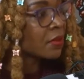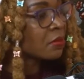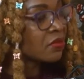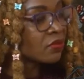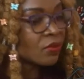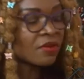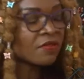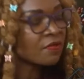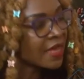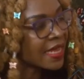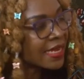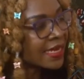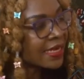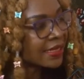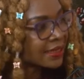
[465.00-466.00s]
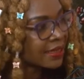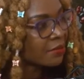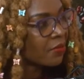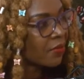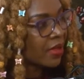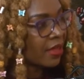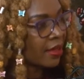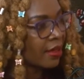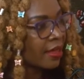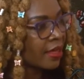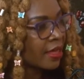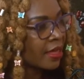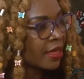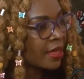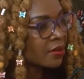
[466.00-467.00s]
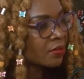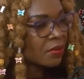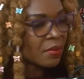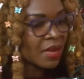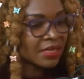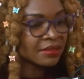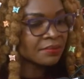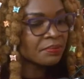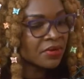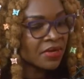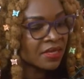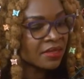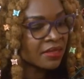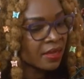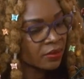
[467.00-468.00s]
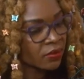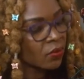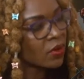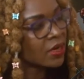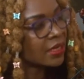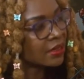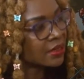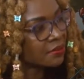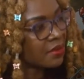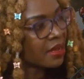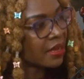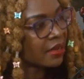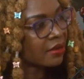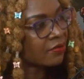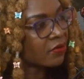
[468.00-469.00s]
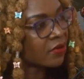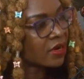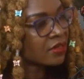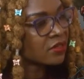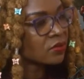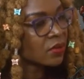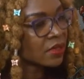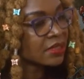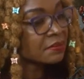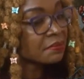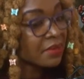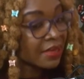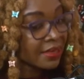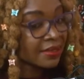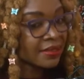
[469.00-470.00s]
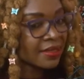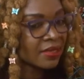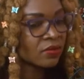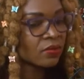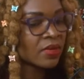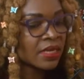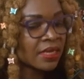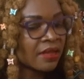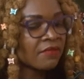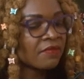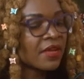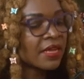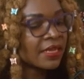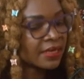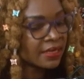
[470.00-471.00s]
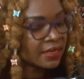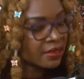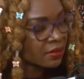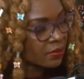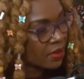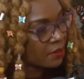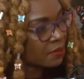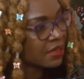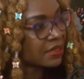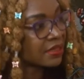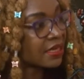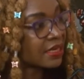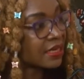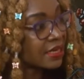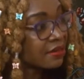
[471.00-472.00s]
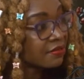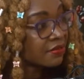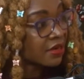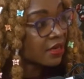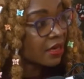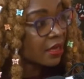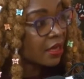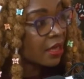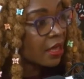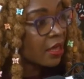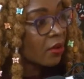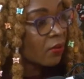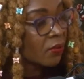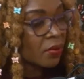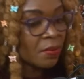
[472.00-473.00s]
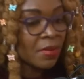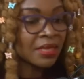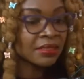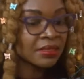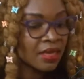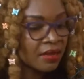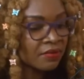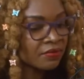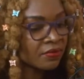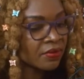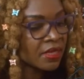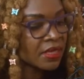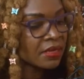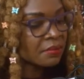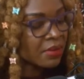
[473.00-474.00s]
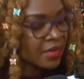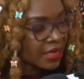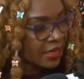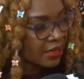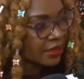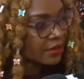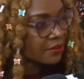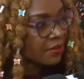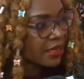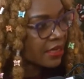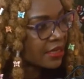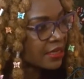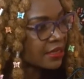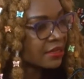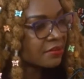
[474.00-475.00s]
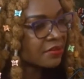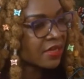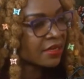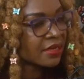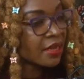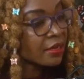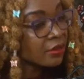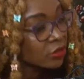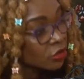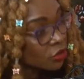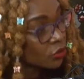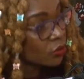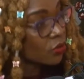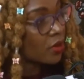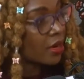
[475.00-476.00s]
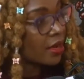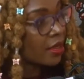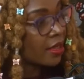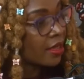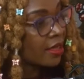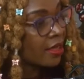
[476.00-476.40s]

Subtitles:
It means we're failing somewhere, and we must bring that quality back for us to expect that when they are finally in the workplace, they're delivering. We must have in place mechanisms that ensure